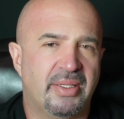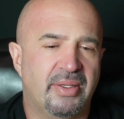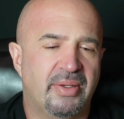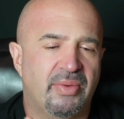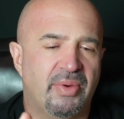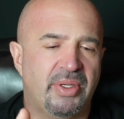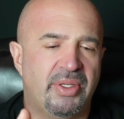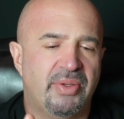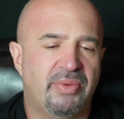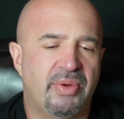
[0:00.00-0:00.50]

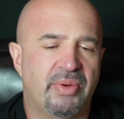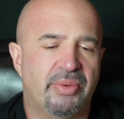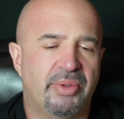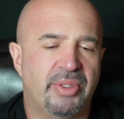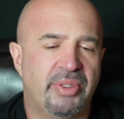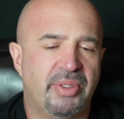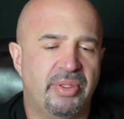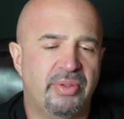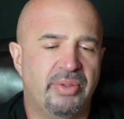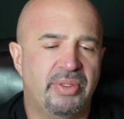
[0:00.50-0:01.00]
What do we
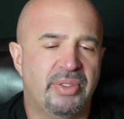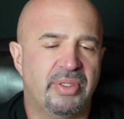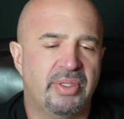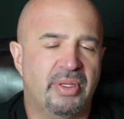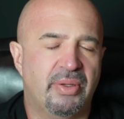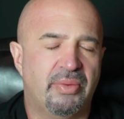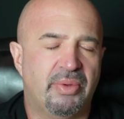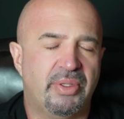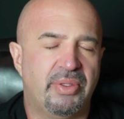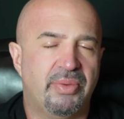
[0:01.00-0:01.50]
reduce?
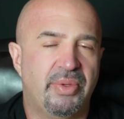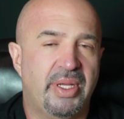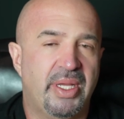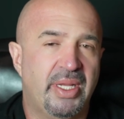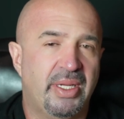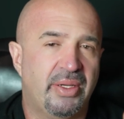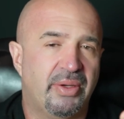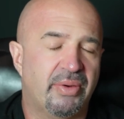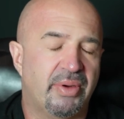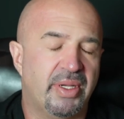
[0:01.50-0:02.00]
And what do we
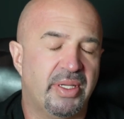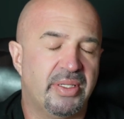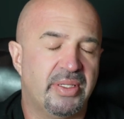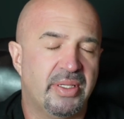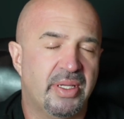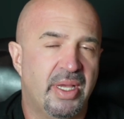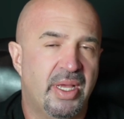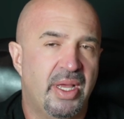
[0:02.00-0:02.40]
increase?